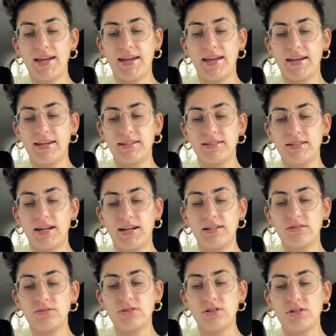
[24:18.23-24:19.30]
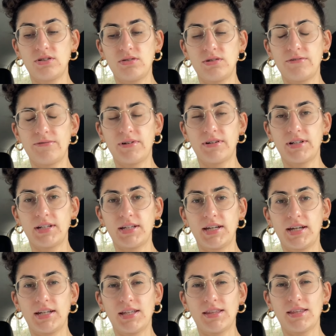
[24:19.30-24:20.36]
And I don't know if I'm going to
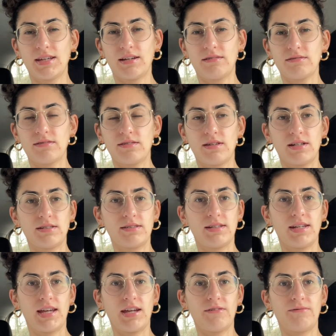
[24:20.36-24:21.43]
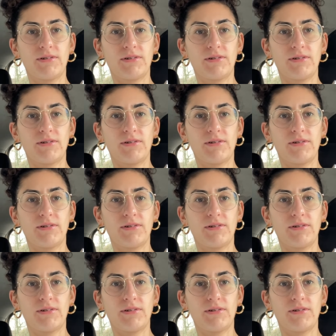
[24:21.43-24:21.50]
get anything else done today